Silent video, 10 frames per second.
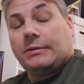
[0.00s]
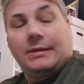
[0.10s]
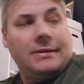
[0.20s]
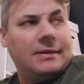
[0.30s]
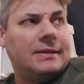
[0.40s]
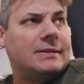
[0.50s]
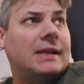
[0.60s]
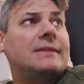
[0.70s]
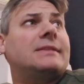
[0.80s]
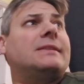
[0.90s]
think
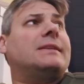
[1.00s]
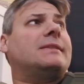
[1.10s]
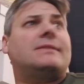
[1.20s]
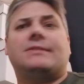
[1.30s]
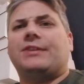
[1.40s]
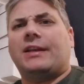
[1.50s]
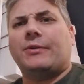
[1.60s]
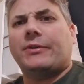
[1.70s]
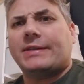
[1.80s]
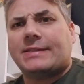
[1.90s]
technically it's
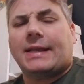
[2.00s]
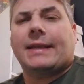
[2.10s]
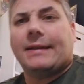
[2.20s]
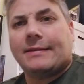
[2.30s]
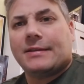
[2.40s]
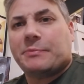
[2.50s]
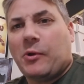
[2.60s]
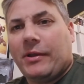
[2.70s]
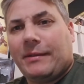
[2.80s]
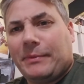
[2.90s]
January 2nd at this
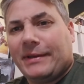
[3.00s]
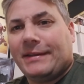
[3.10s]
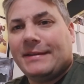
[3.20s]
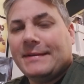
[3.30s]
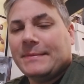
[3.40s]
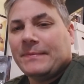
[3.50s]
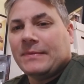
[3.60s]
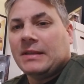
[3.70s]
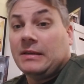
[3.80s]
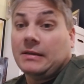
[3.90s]
point, but
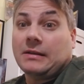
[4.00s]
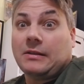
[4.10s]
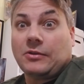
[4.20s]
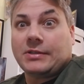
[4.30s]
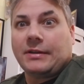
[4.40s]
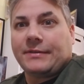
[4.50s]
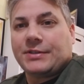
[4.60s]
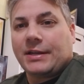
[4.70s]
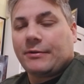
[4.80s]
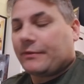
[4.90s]
close enough
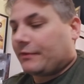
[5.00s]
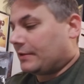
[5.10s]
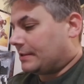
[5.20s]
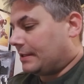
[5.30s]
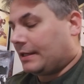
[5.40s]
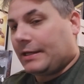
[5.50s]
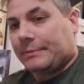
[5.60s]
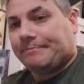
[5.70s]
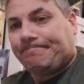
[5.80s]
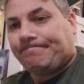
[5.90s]
to January
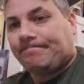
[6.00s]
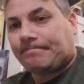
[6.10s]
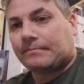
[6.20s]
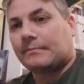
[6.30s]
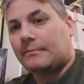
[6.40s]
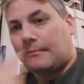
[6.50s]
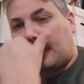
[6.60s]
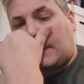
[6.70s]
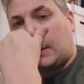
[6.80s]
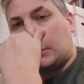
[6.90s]
1st.
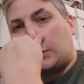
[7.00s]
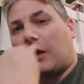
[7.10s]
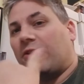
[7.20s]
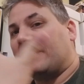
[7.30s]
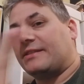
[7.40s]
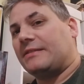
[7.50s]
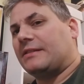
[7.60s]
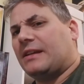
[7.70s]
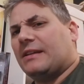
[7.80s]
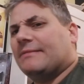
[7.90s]
So this
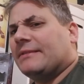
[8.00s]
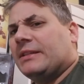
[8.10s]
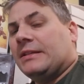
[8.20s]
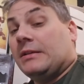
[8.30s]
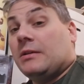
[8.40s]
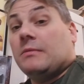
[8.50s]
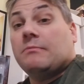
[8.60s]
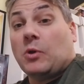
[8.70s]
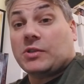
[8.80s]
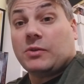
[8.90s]
is
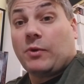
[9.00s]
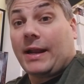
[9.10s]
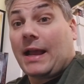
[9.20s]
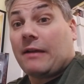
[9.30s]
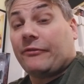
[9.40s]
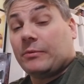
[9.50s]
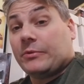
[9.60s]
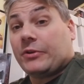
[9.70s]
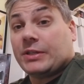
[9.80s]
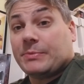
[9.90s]
mostly what I got
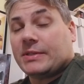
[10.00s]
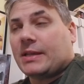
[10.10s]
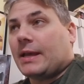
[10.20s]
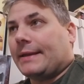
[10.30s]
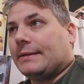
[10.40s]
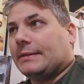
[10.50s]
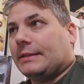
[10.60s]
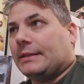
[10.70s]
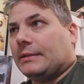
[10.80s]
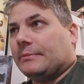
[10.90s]
from Christmas
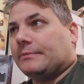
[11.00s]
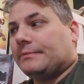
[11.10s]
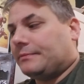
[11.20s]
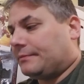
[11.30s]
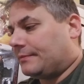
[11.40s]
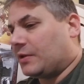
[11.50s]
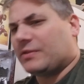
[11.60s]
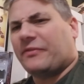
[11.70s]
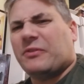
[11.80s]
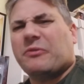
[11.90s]
on.
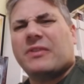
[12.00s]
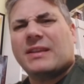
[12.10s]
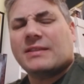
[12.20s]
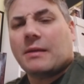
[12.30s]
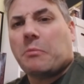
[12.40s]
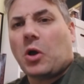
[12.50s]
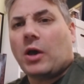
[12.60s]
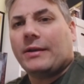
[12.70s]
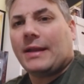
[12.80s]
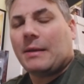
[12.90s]
There's a few things I
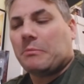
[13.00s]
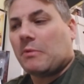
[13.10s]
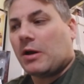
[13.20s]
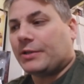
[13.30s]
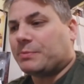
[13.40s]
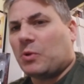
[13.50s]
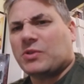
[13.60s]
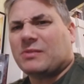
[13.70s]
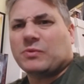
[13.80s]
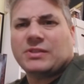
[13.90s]
bought, not much.
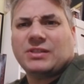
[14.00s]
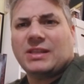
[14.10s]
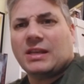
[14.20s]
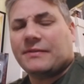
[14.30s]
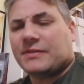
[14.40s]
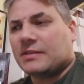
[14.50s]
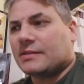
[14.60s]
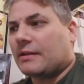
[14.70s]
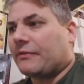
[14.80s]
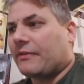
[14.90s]
Most was gifts
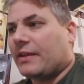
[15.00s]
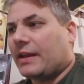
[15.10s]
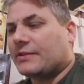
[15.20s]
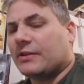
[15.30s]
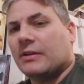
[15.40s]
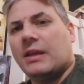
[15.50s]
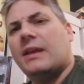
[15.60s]
and stuff of the nature,